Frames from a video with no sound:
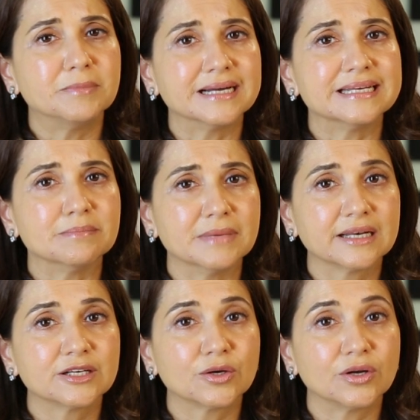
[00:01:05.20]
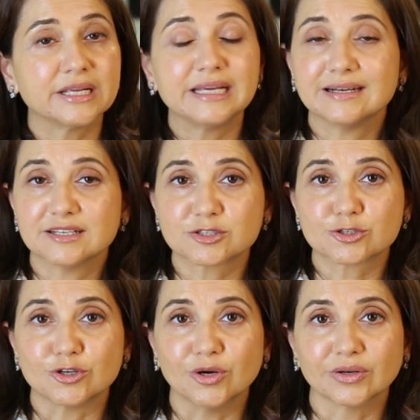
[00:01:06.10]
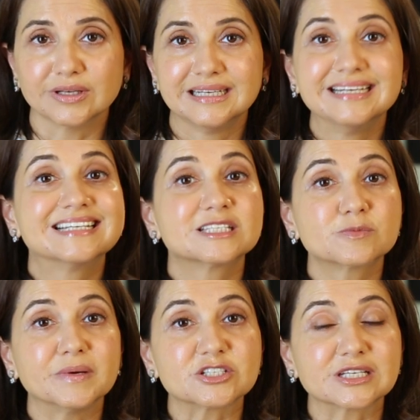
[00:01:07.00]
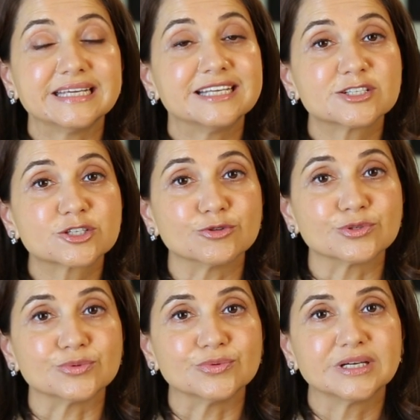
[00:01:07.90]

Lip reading: abiding melancholy are strong. Especially in Shuttu,